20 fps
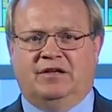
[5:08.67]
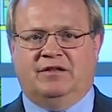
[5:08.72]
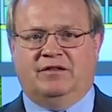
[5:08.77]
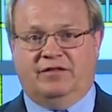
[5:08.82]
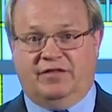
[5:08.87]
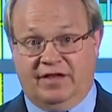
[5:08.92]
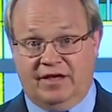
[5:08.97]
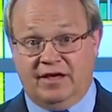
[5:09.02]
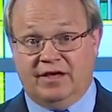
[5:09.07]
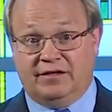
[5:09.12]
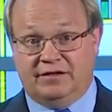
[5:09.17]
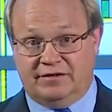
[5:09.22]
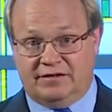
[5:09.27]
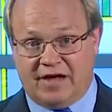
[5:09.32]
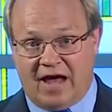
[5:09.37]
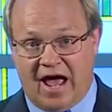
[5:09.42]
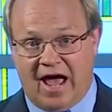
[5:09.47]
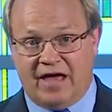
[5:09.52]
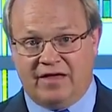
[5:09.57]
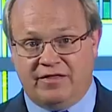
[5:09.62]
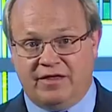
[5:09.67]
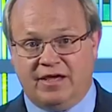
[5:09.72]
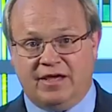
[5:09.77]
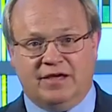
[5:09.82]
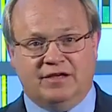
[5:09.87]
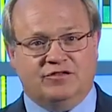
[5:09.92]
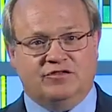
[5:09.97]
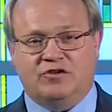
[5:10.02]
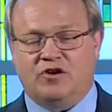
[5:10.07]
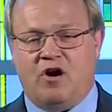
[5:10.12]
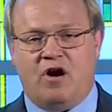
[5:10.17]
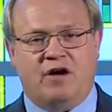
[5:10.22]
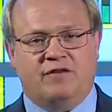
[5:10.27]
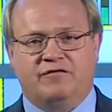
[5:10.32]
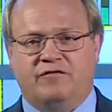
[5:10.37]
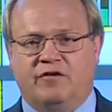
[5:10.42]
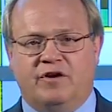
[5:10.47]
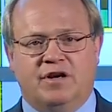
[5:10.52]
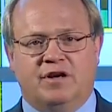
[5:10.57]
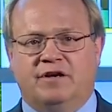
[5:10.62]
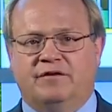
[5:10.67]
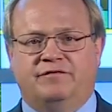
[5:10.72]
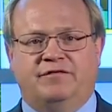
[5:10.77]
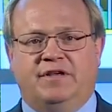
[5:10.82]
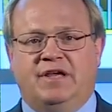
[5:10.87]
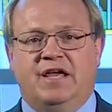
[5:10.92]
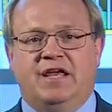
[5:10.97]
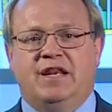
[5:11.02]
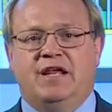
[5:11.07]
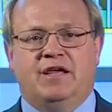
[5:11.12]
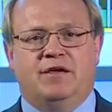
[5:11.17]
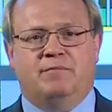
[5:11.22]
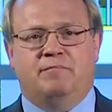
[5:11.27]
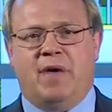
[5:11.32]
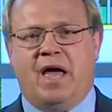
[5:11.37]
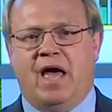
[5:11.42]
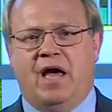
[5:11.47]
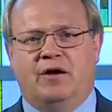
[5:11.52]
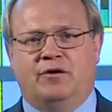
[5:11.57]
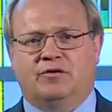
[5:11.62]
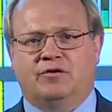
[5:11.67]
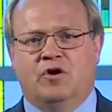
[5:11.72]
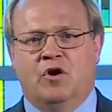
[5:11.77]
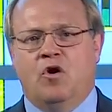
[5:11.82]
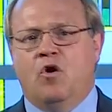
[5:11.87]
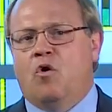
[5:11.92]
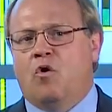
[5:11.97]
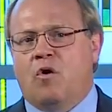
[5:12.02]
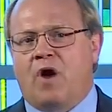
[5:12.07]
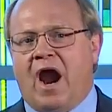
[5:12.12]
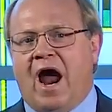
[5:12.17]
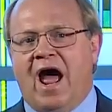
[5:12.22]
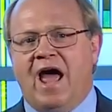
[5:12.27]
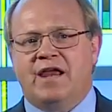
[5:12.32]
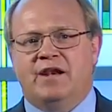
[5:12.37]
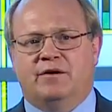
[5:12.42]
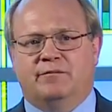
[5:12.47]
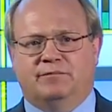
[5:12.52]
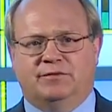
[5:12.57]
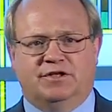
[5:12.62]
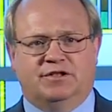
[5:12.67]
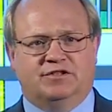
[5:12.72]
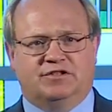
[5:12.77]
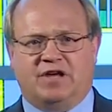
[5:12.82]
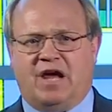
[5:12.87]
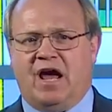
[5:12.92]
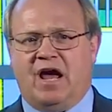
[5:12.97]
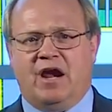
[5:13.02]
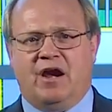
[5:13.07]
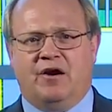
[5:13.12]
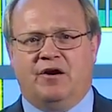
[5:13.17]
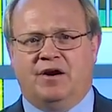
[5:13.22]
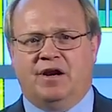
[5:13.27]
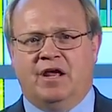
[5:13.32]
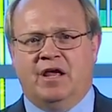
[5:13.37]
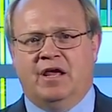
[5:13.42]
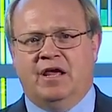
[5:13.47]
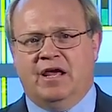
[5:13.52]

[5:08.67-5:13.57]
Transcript: Then tithing is an offering of any amount or item desired,